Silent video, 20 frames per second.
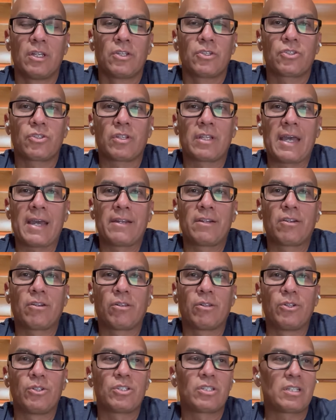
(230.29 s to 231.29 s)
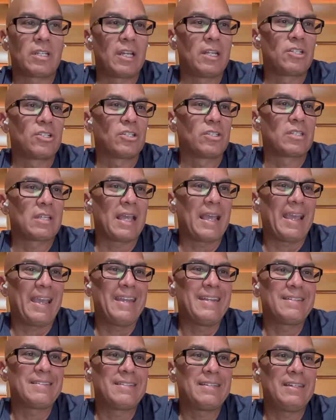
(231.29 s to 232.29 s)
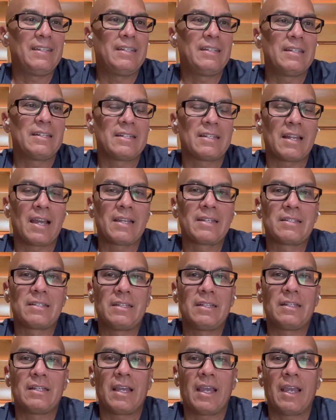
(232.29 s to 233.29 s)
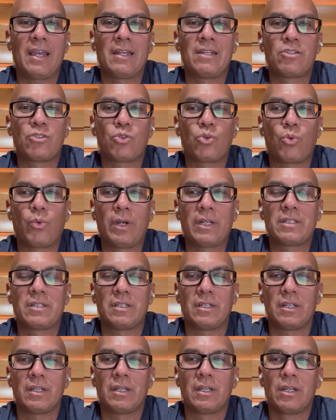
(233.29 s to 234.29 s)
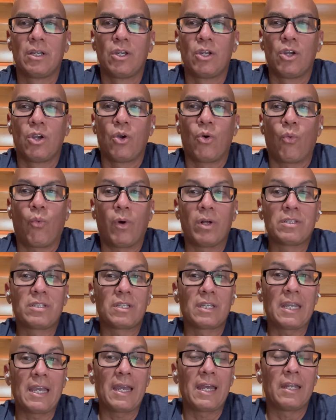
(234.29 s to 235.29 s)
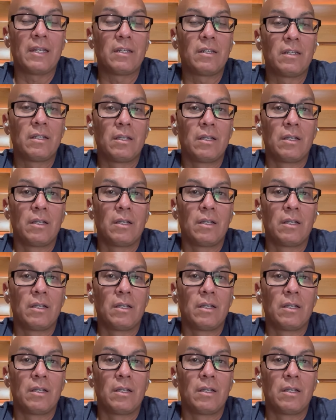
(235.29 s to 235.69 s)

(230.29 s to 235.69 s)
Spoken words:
So that includes stages 18, 19, and 20. Once again,